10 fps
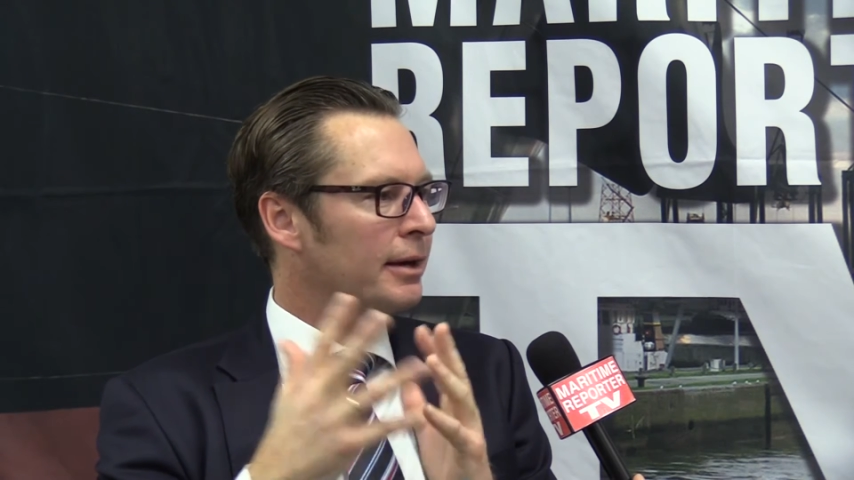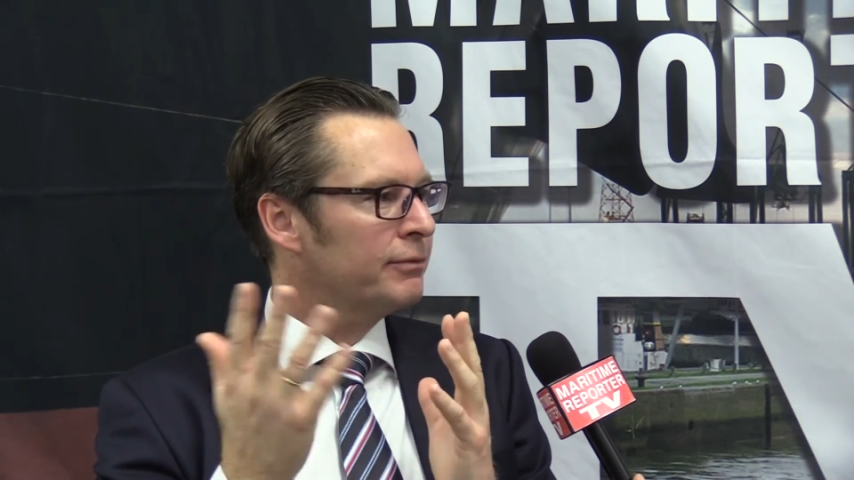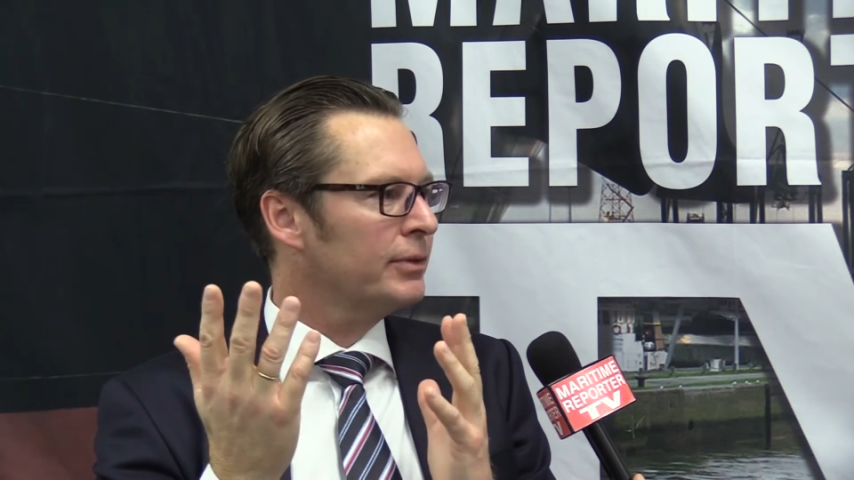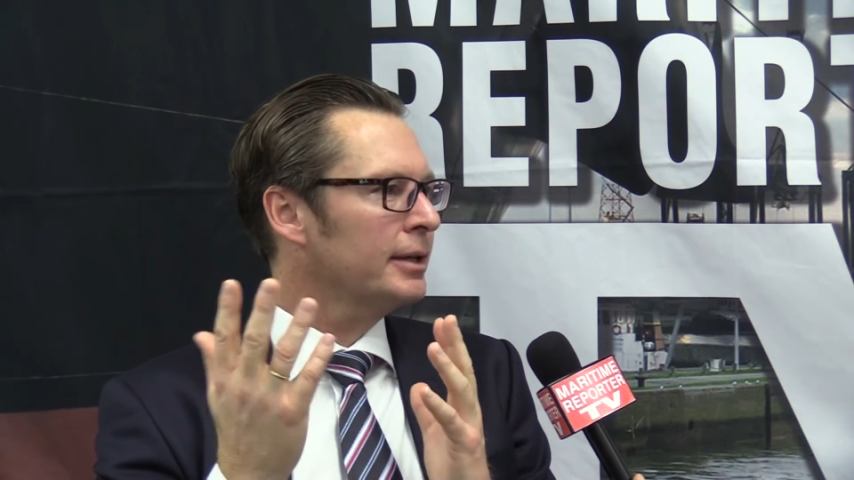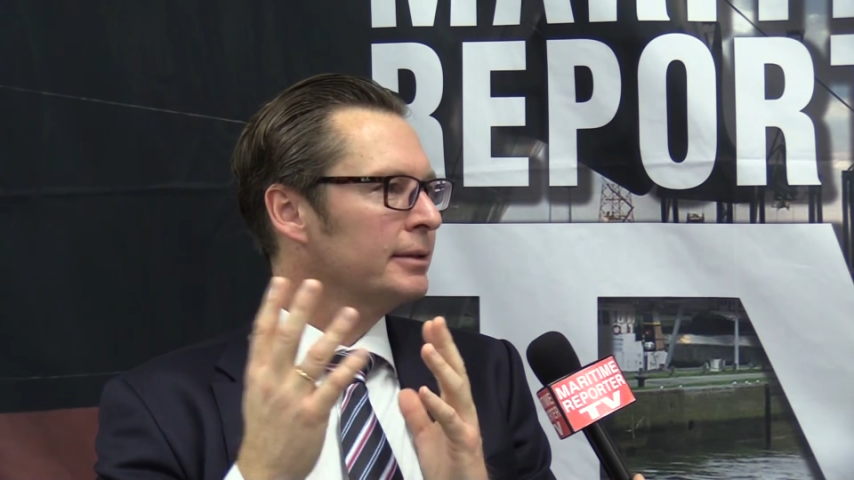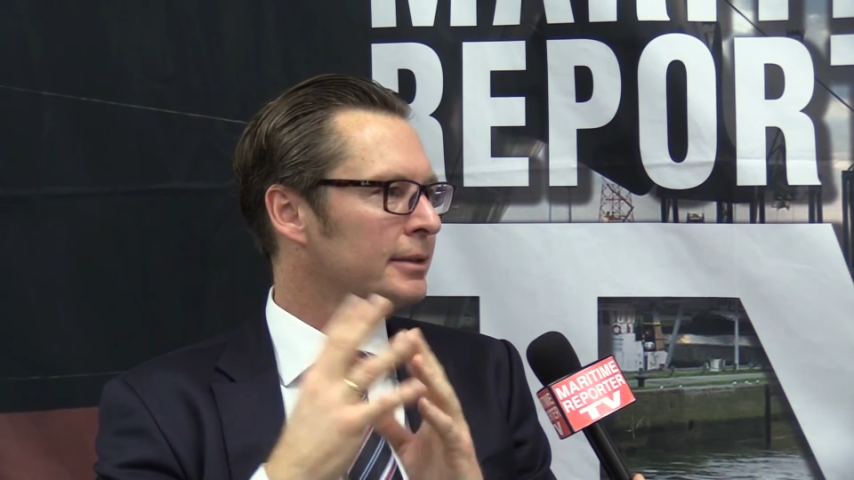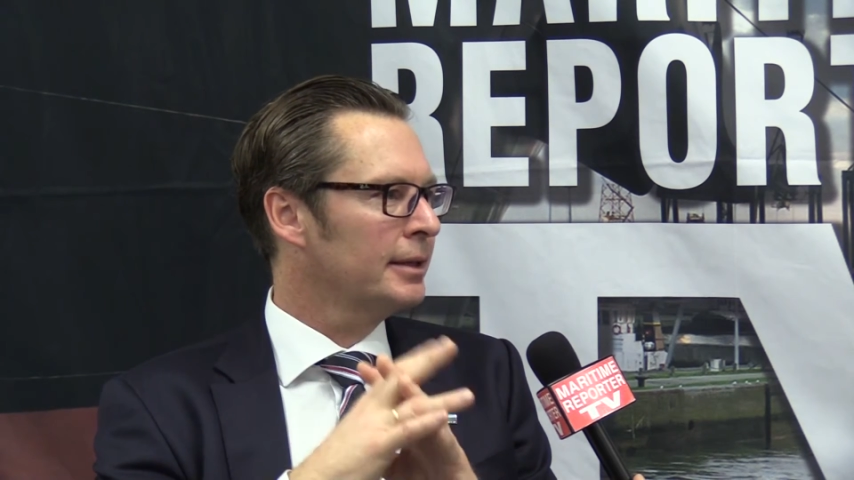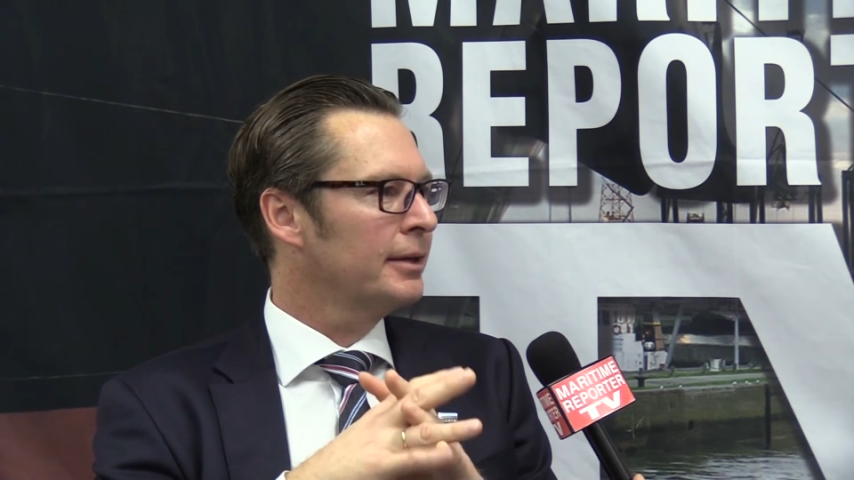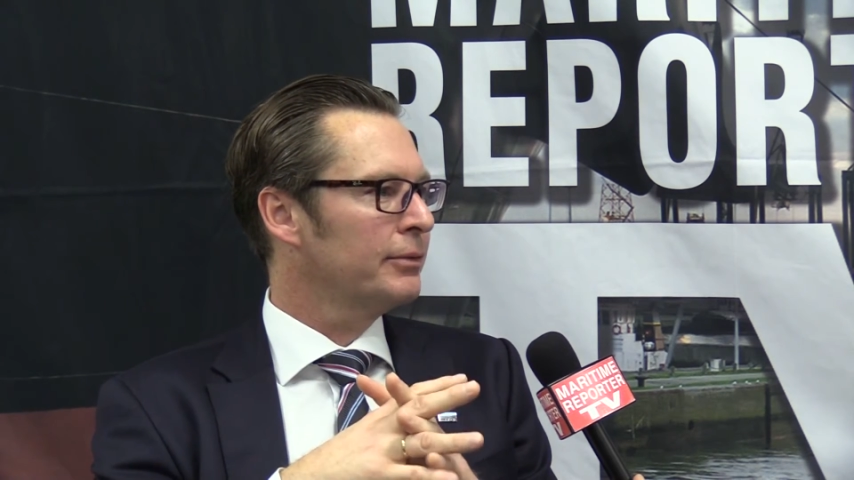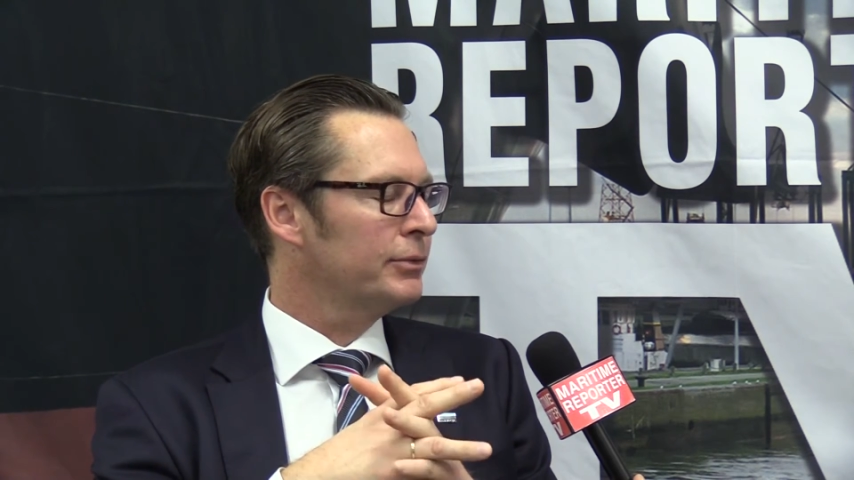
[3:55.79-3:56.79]
I, find
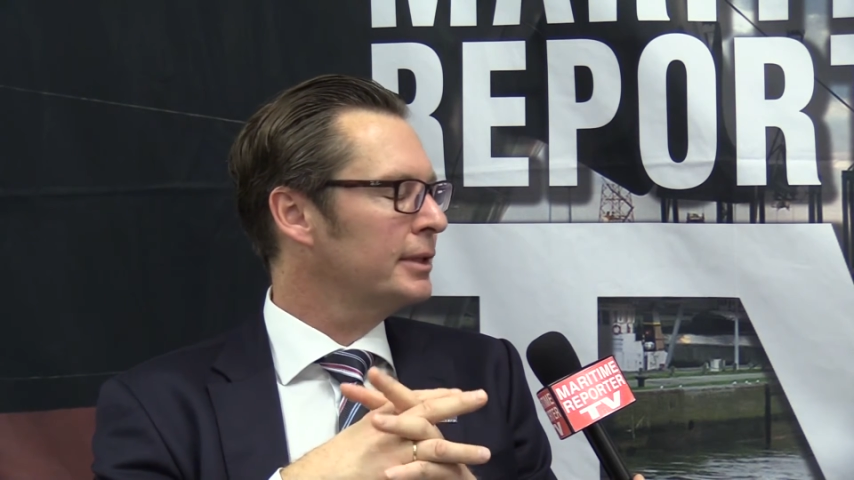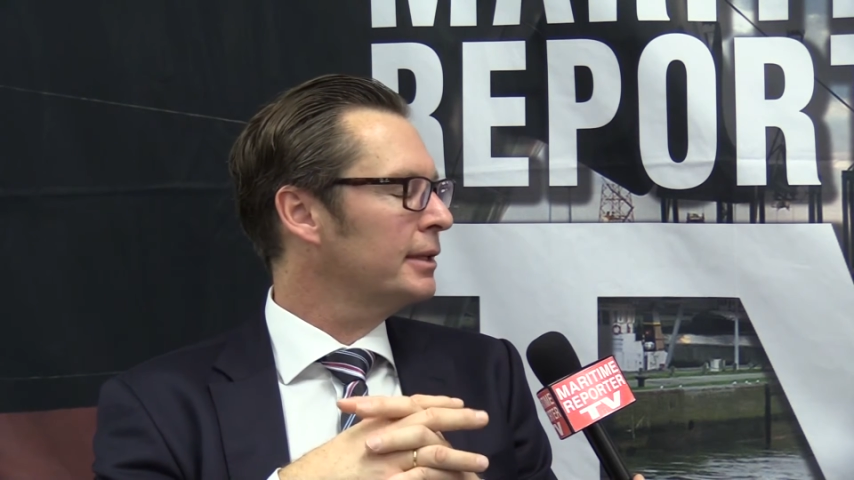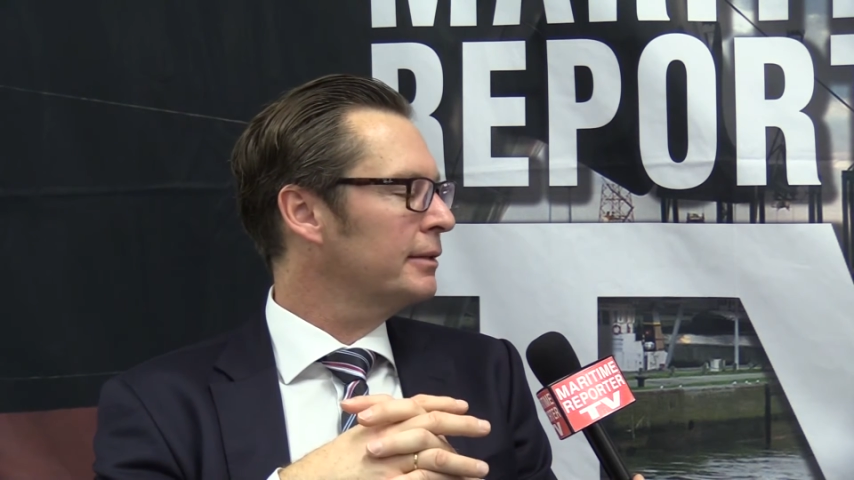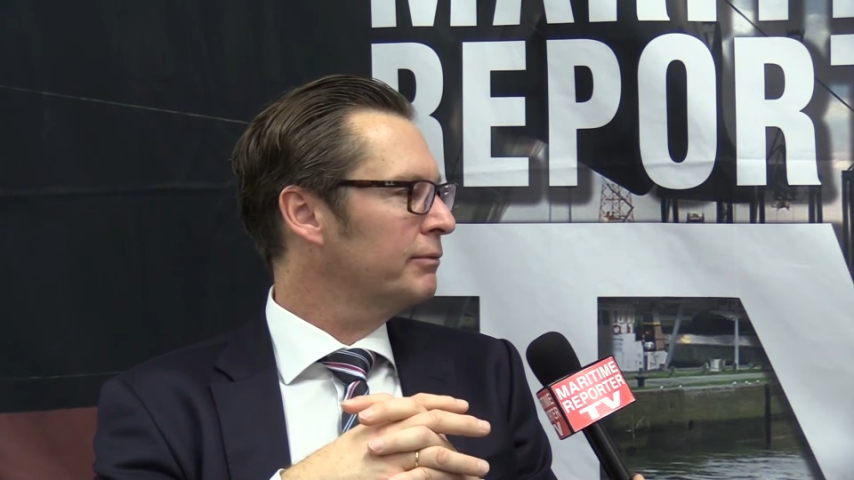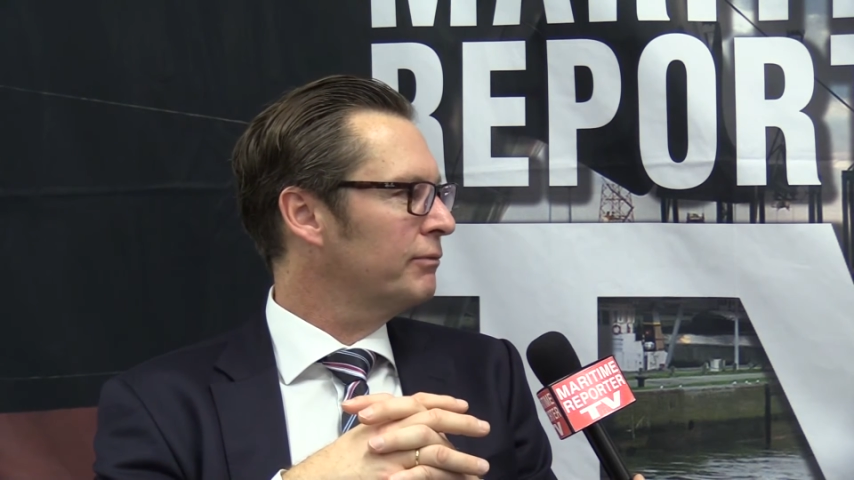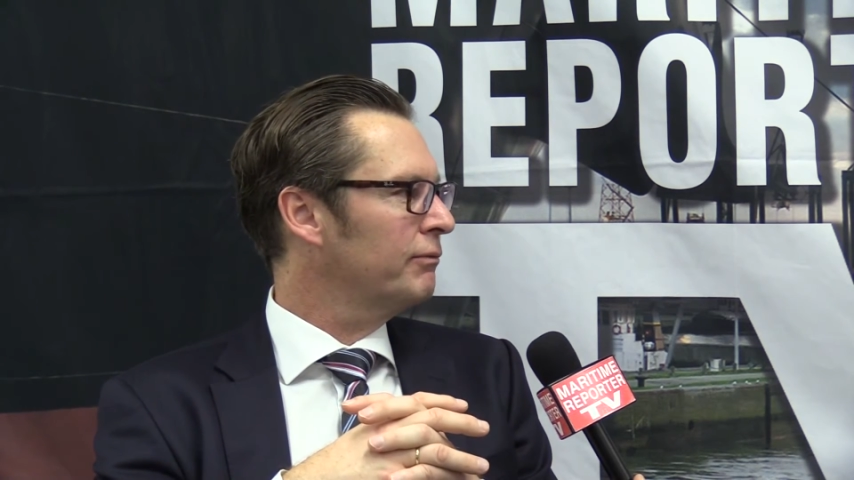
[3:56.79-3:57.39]
really